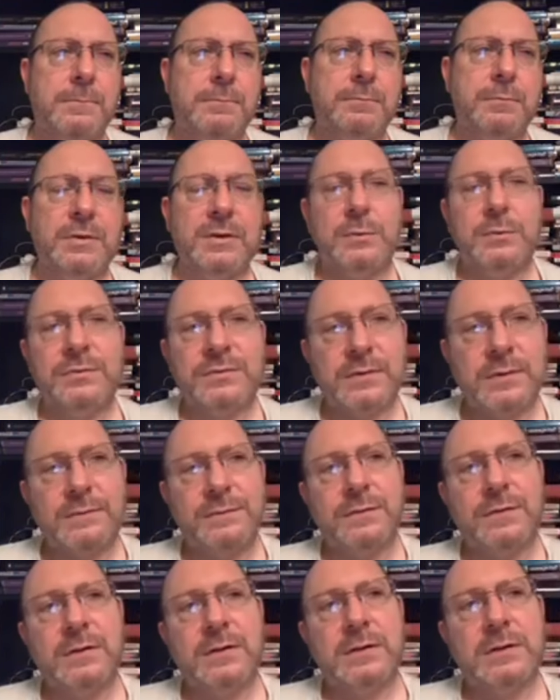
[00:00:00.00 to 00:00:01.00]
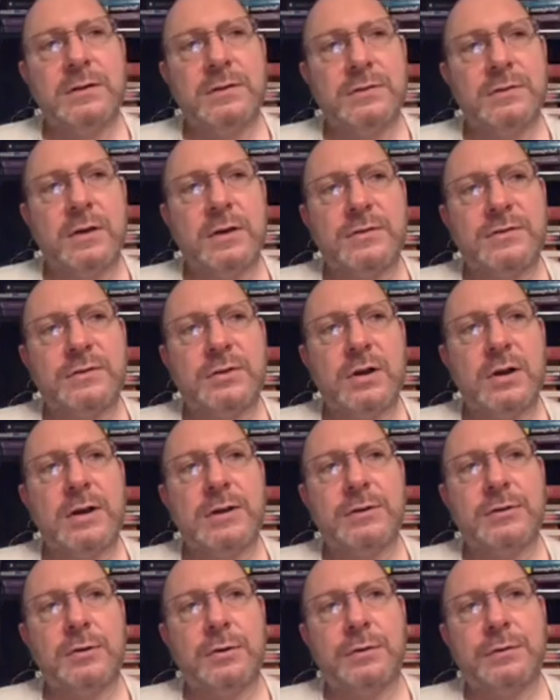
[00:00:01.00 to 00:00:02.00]
But there was something, because I
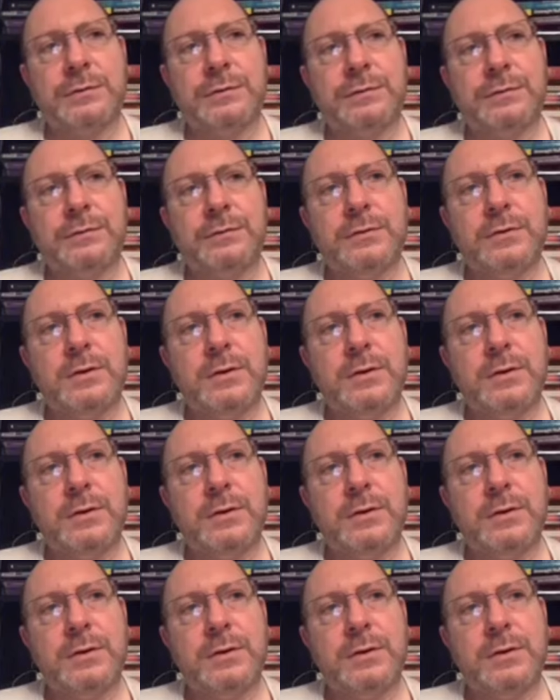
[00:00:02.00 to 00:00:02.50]
started off,